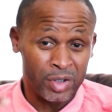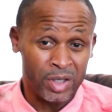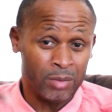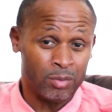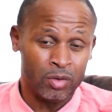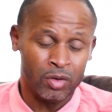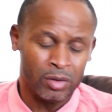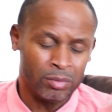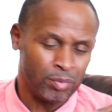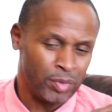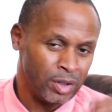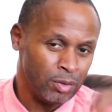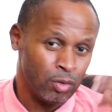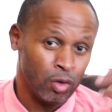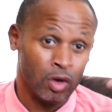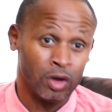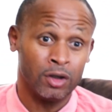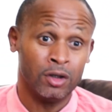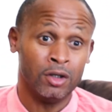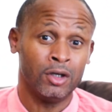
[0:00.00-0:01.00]
people, and
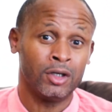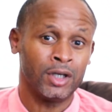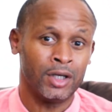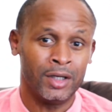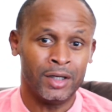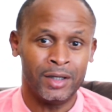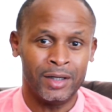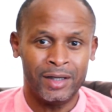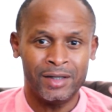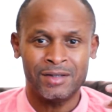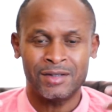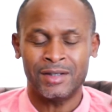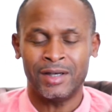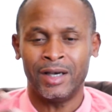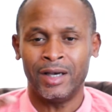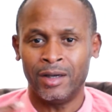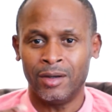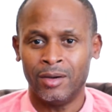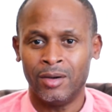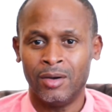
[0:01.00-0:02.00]
people are looking and they're
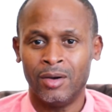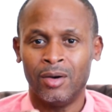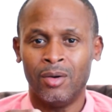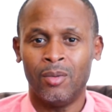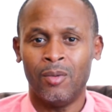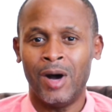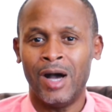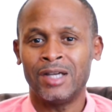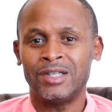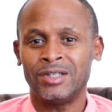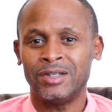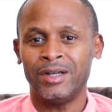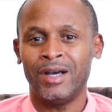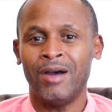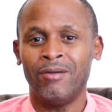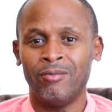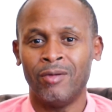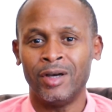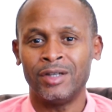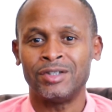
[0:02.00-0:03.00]
saying, why should I
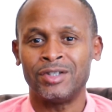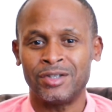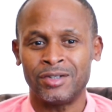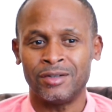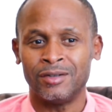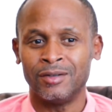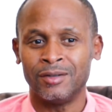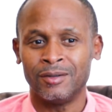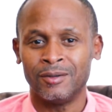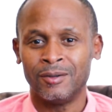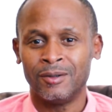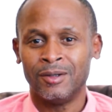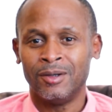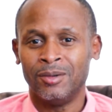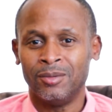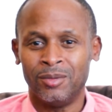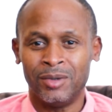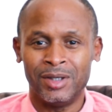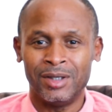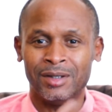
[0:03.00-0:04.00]
register
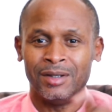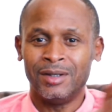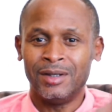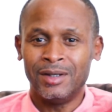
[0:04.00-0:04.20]
when